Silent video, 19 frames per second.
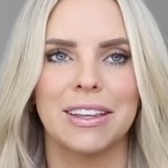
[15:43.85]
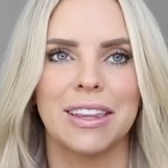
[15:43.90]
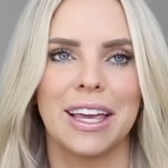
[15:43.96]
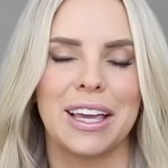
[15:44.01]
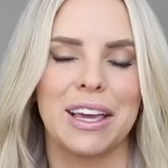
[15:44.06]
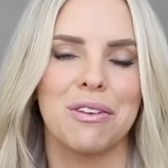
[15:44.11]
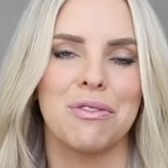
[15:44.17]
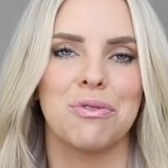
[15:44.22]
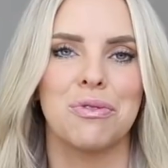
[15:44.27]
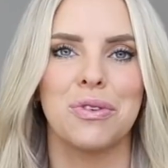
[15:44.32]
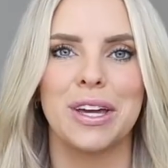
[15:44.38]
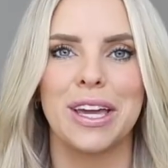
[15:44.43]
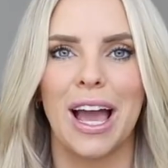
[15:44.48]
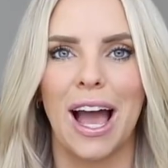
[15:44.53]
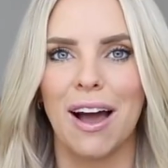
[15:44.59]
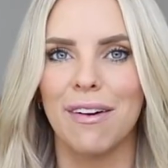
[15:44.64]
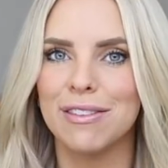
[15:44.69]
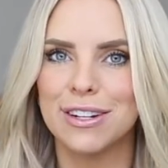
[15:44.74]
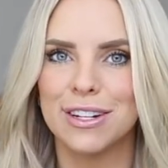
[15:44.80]
Like if we
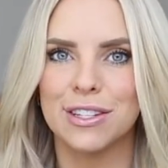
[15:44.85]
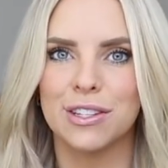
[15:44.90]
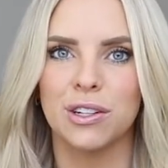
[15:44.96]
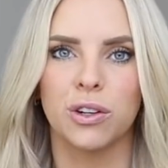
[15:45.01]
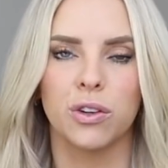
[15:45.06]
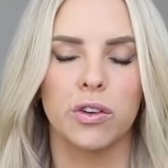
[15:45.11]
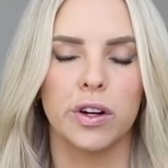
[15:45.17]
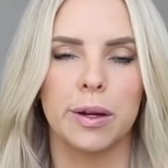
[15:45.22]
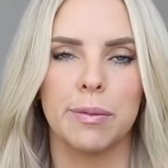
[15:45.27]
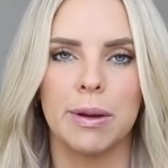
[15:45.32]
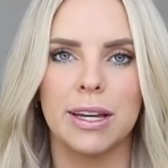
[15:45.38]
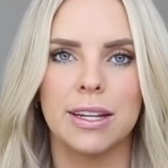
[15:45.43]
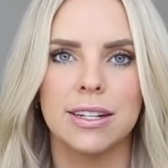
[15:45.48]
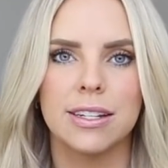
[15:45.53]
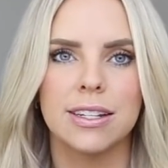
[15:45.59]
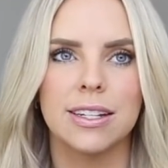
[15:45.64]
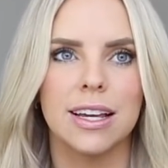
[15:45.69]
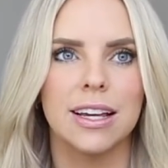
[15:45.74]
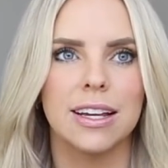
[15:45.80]
have a
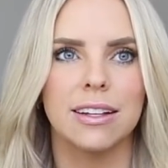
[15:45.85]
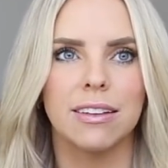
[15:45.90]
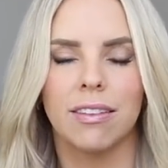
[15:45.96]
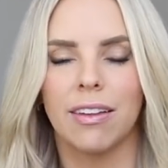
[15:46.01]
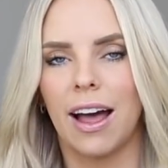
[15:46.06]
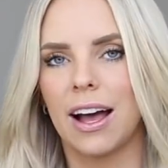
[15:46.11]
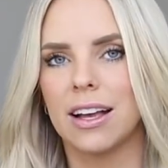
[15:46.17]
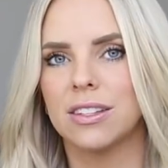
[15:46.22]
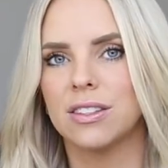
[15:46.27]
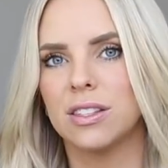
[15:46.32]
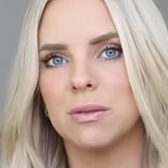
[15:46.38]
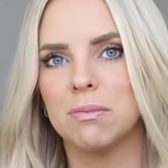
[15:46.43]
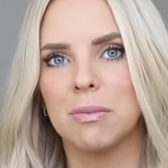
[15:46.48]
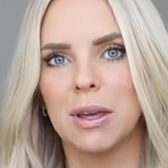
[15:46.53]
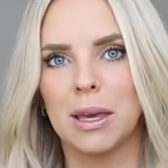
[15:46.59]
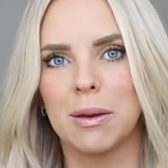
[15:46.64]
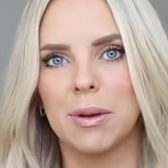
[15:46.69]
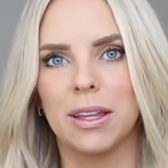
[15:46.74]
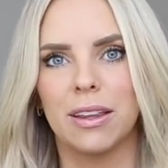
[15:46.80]
disagreement, it lasts
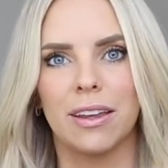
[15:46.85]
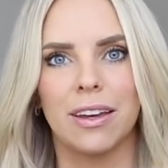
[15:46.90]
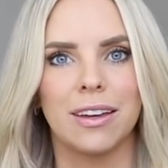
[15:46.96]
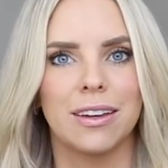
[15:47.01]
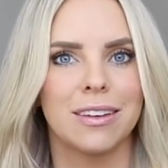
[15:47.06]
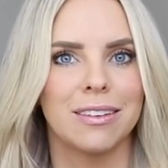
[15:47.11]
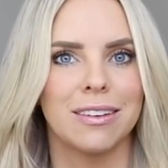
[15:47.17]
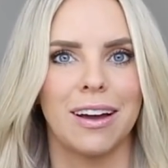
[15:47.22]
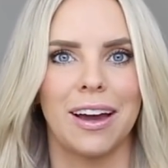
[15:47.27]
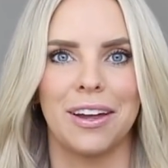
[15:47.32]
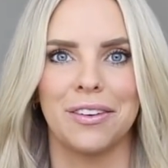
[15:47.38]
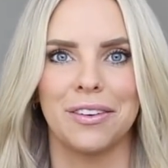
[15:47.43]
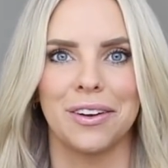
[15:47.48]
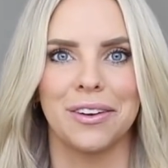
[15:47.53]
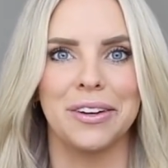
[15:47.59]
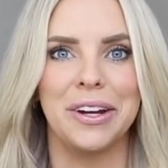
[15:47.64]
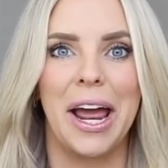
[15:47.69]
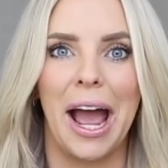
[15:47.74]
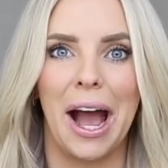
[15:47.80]
maybe like, I don't know,
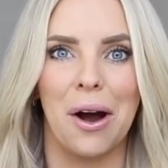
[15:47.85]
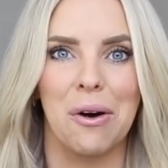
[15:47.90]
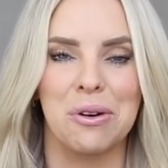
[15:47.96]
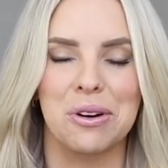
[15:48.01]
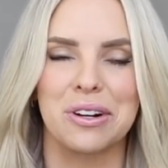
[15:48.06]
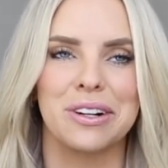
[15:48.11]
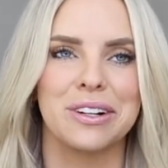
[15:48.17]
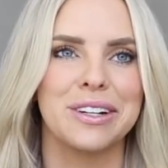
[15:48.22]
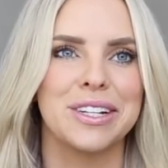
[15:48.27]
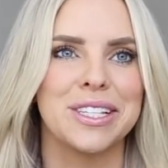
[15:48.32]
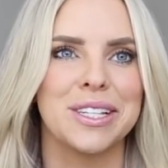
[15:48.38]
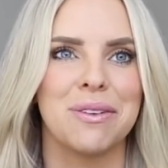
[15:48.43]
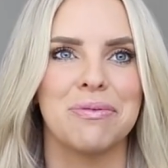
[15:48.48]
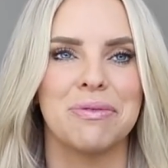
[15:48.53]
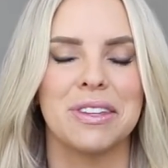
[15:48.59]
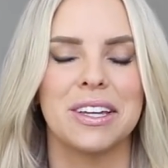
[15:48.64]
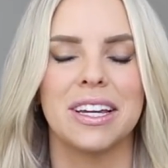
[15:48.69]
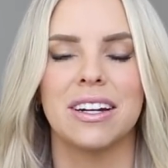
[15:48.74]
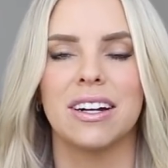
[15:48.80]
an hour or
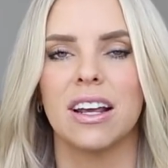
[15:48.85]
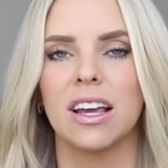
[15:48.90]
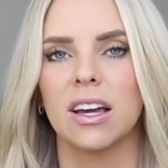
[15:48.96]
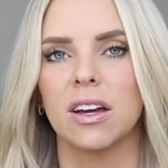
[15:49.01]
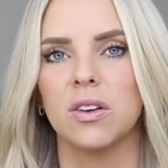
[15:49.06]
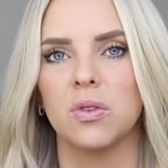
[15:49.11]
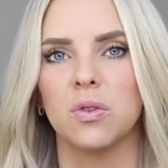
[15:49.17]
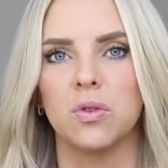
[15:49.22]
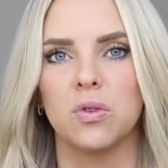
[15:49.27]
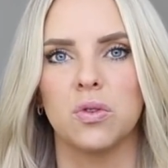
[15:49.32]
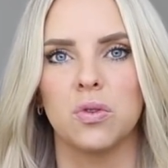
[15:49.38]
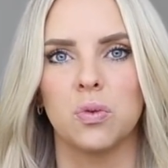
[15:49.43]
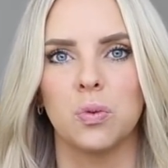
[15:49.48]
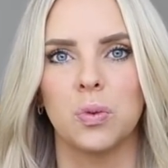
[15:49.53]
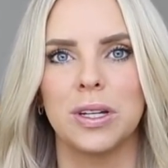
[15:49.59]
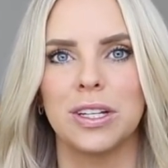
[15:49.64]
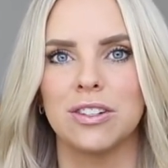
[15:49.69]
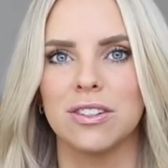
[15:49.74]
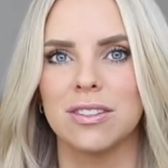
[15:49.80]
something and
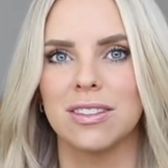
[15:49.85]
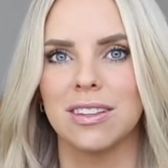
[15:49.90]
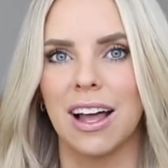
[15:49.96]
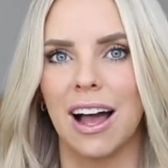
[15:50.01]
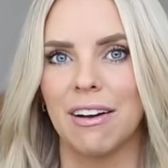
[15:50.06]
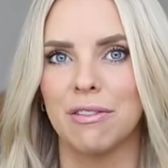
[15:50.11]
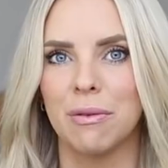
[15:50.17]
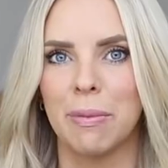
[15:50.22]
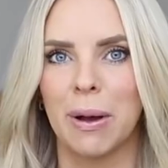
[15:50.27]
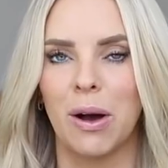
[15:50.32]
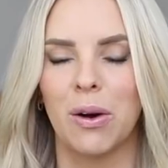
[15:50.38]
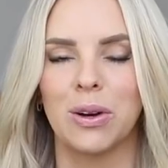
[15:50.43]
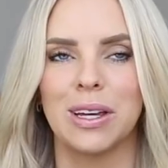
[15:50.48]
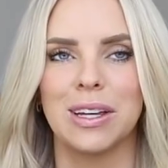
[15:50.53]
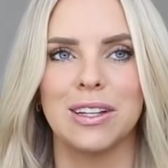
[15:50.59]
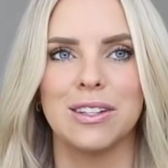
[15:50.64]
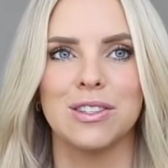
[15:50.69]
we just laugh about it.